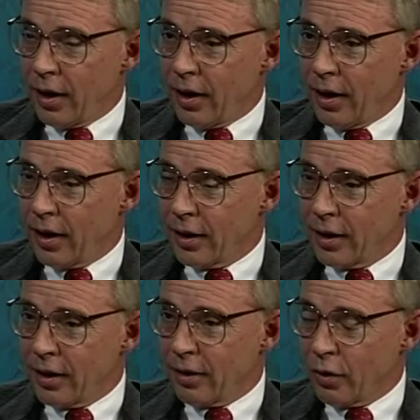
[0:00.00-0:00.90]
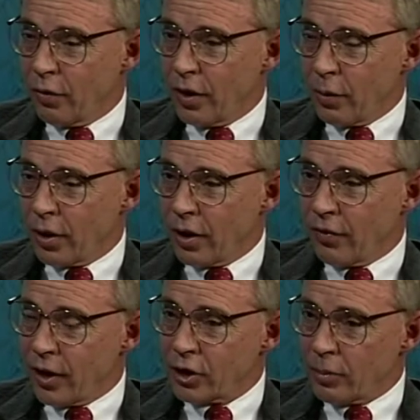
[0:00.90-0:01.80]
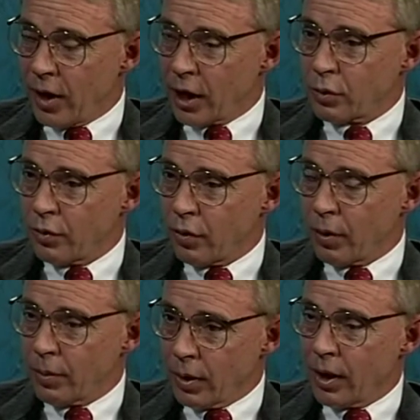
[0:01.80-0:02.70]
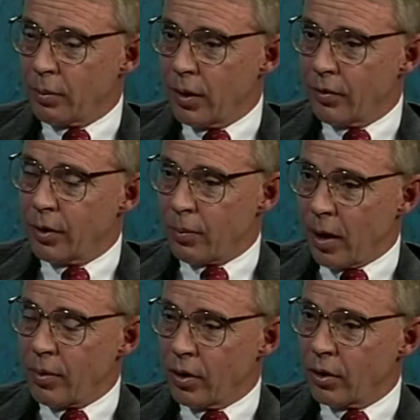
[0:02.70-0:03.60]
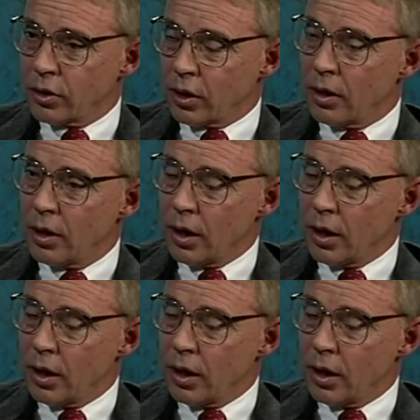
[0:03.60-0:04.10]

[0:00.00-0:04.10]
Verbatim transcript: and uh, hopefully we're going to find some tax reform that will help give the property owners a,